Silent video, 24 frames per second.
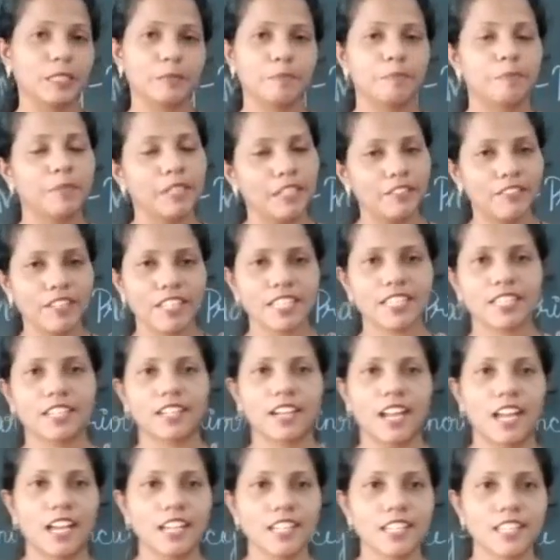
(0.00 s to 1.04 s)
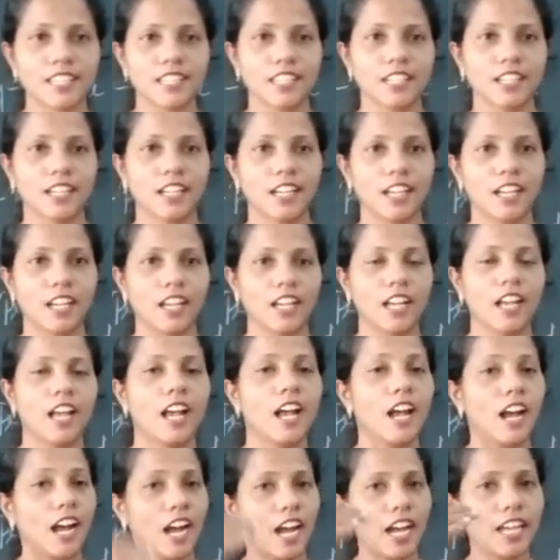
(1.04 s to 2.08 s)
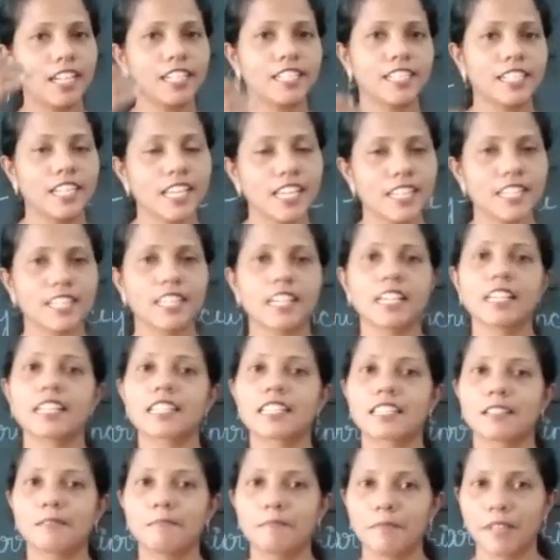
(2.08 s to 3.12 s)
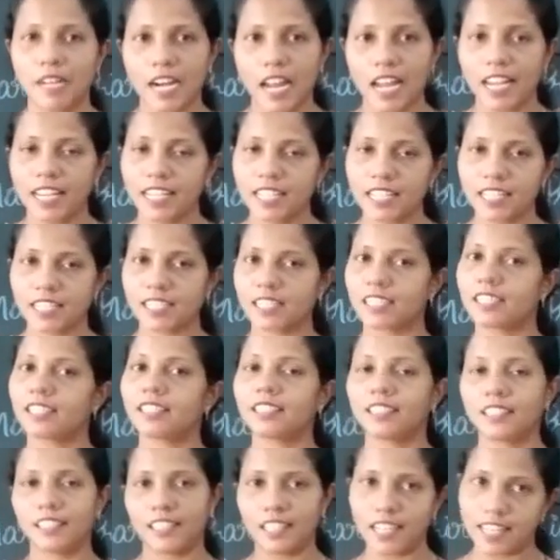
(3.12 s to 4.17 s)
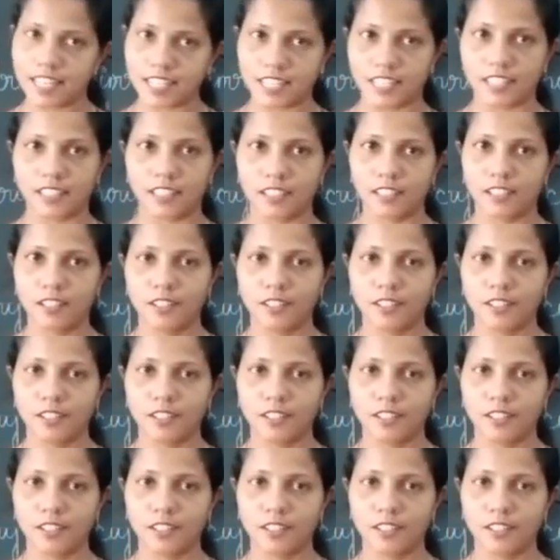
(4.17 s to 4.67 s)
the previous class, I just summarized the lesson.